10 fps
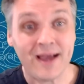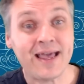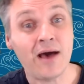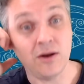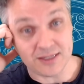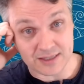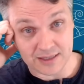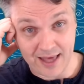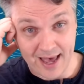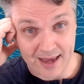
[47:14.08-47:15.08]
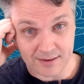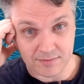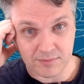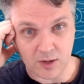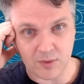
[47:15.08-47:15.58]
back out, I'll listen to that.
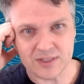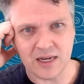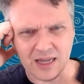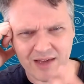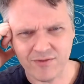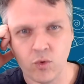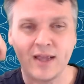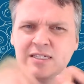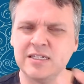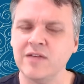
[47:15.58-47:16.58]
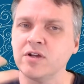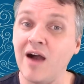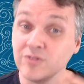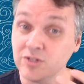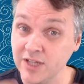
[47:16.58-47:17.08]
You know, is it at a level where I could still have a
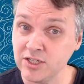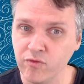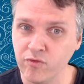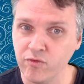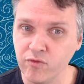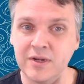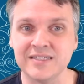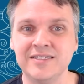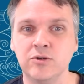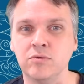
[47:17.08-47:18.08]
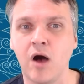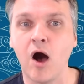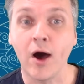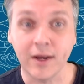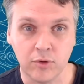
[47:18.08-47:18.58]
conversation over it, but it's still
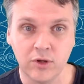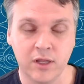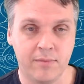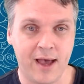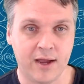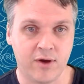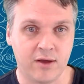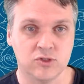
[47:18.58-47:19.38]
audible in the background?